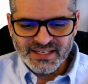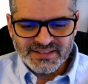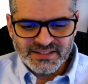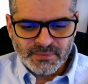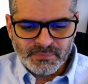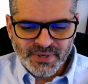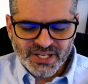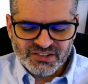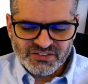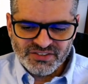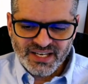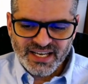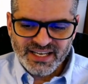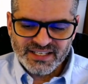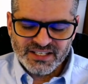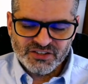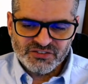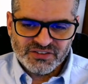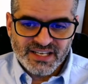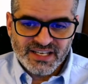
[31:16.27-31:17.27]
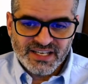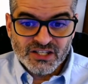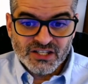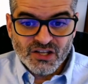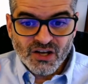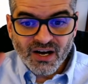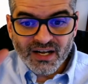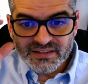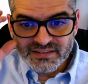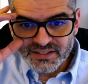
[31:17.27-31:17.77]
The panpsychist
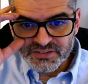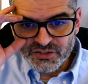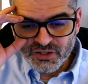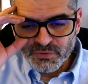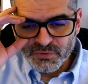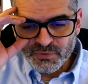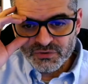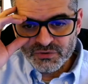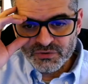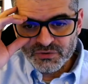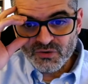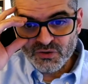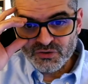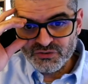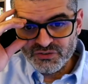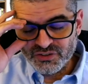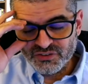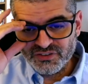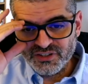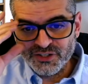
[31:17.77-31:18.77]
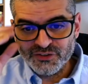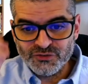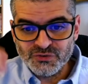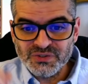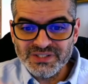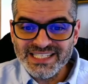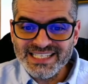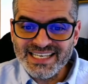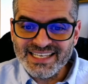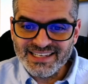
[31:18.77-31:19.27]
cannot attribute consciousness to
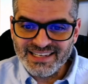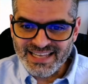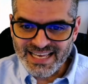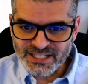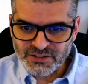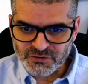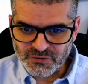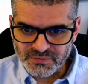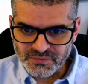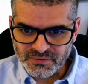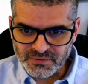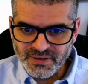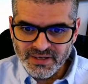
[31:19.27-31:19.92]
the electron,